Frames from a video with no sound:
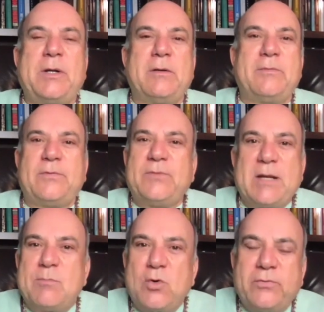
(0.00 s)
15
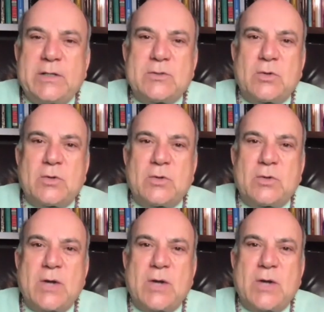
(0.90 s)
movies? Or how
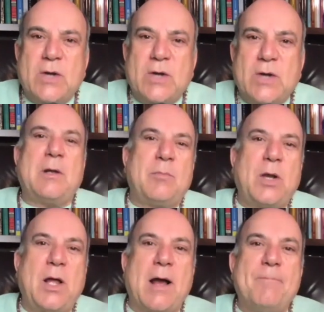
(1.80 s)
did you do blah, blah,
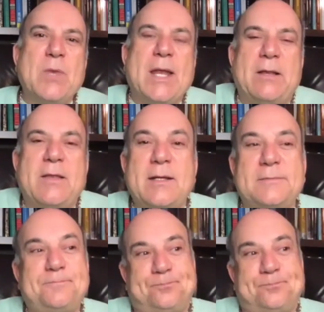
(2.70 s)
blah? And then